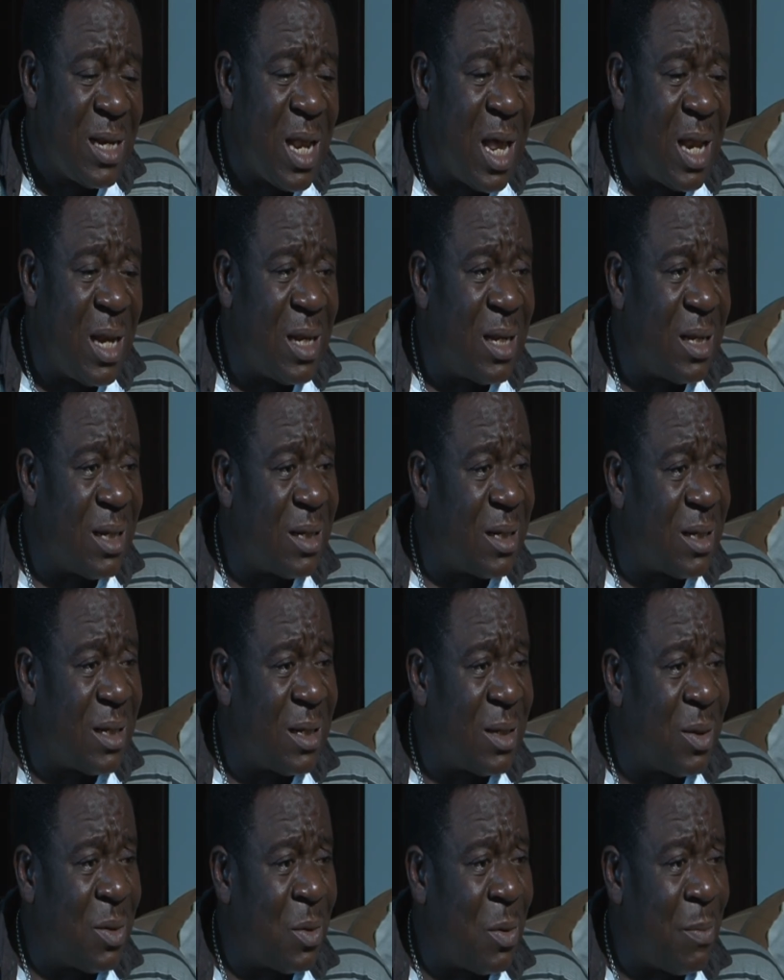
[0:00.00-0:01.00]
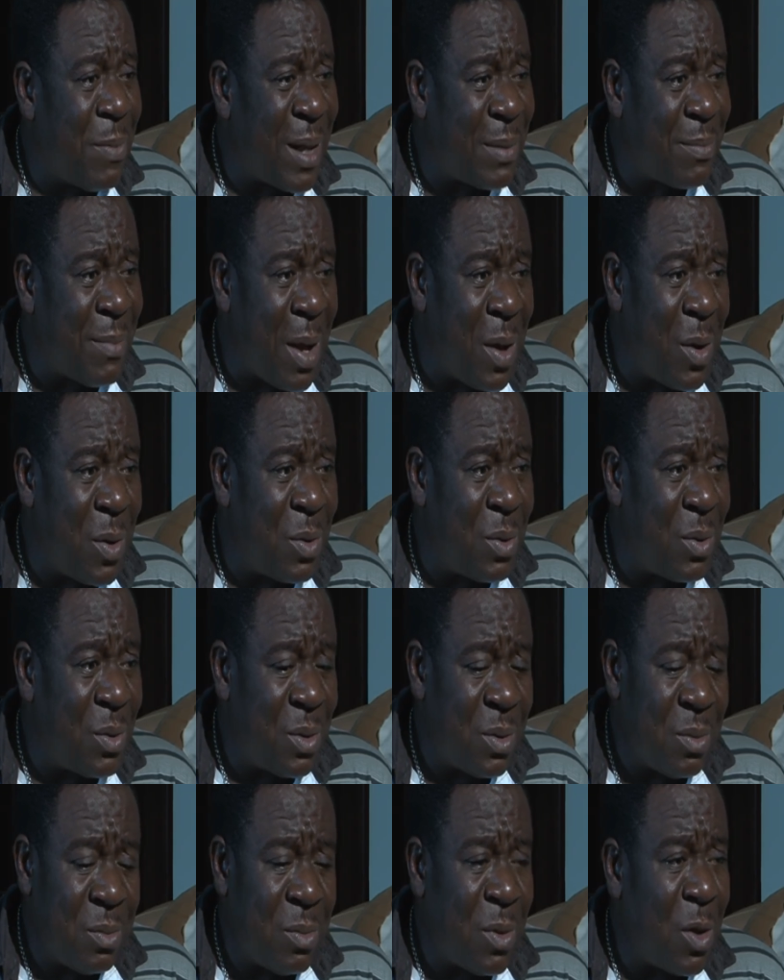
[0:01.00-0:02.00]
Then you go bite my own,
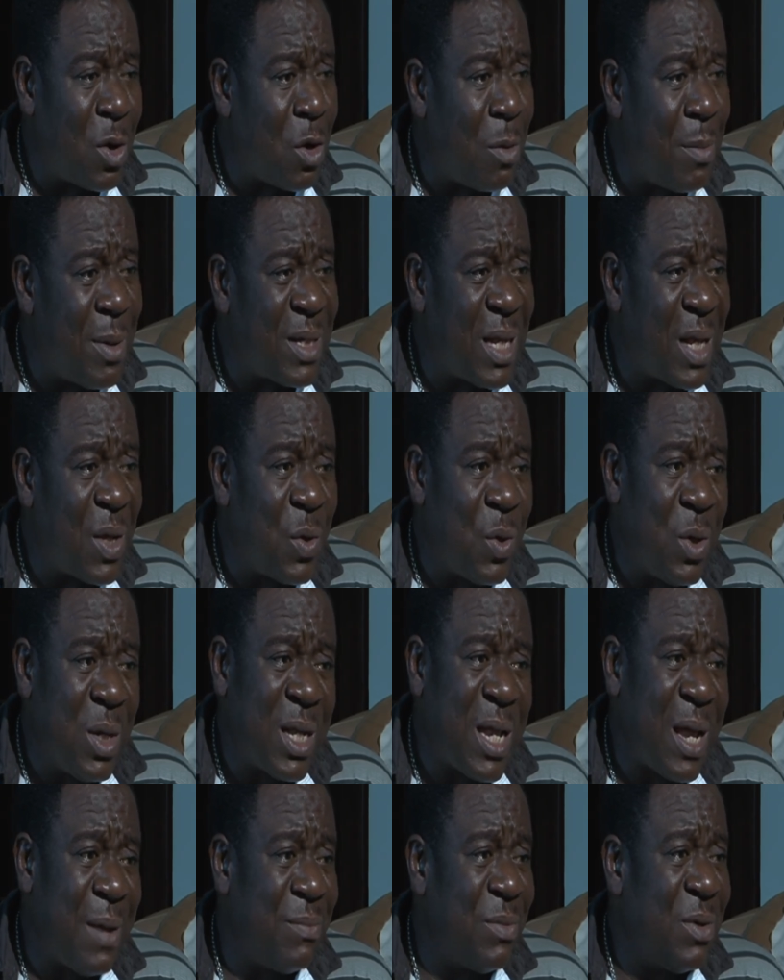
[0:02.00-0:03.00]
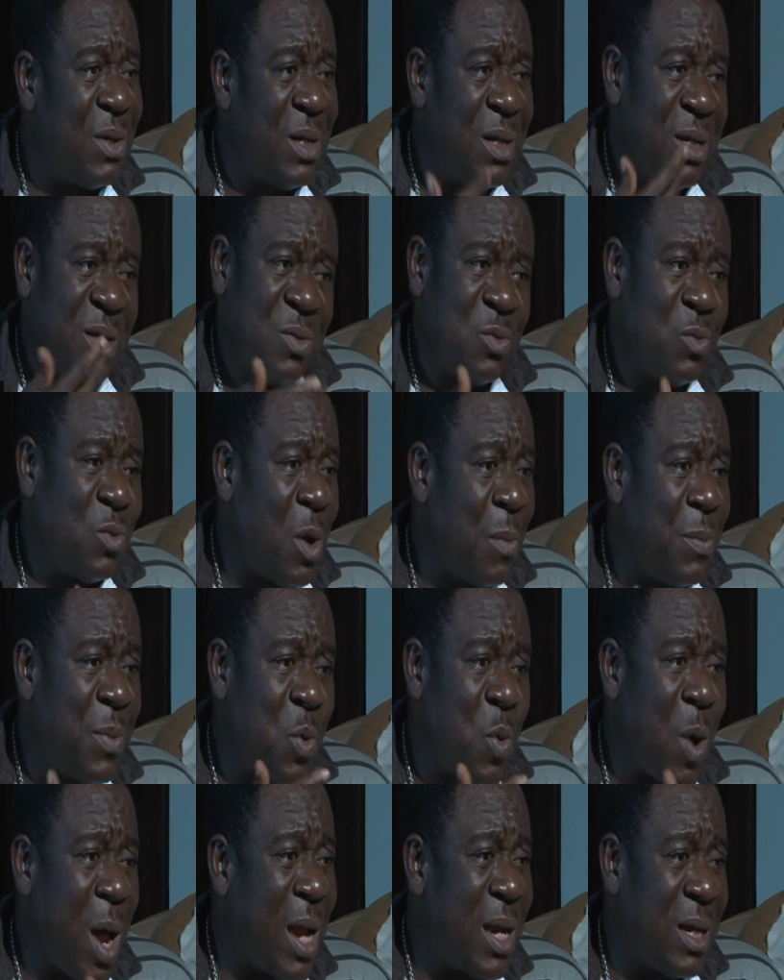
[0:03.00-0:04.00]
blood come outside, you go lick them. We don't
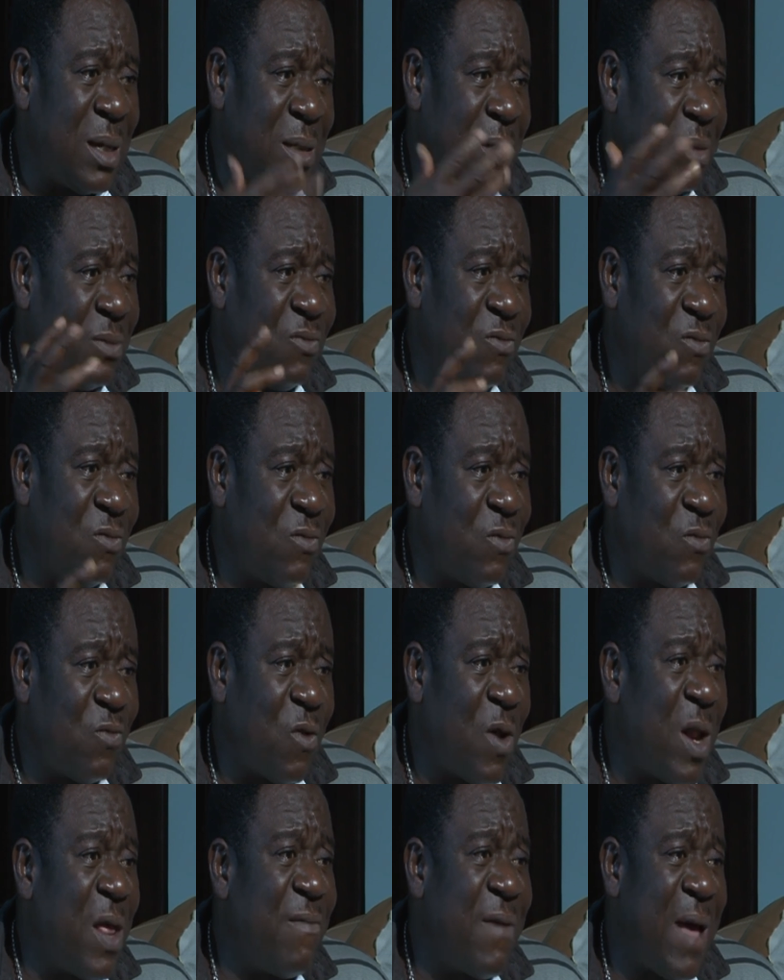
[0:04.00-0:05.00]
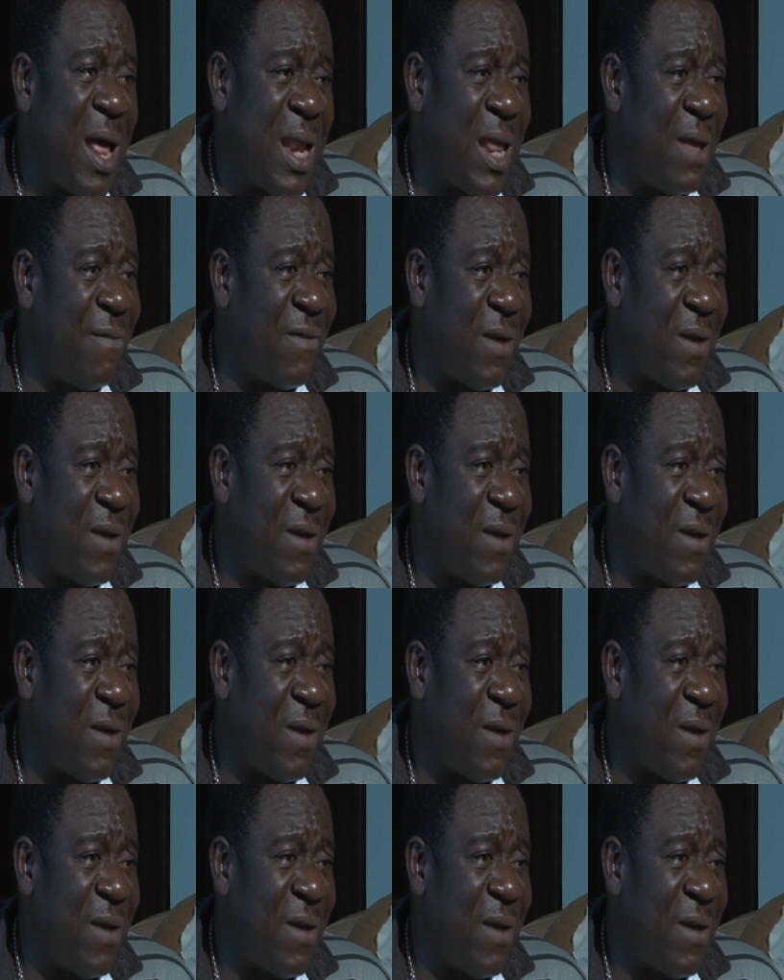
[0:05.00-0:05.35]
be one. Forever and